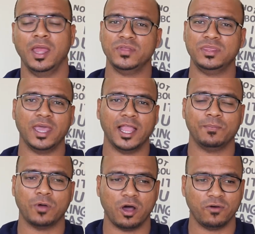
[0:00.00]
with the
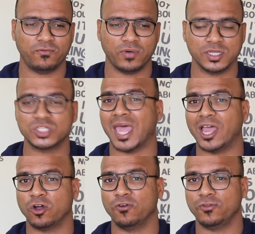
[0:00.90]
help of uh,
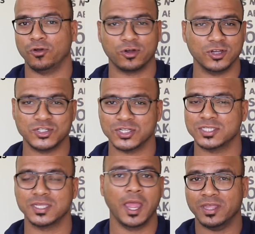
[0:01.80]
Stack Overflow
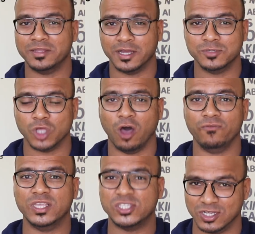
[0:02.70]
questions in terms
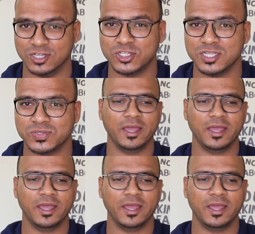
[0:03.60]
of the searches.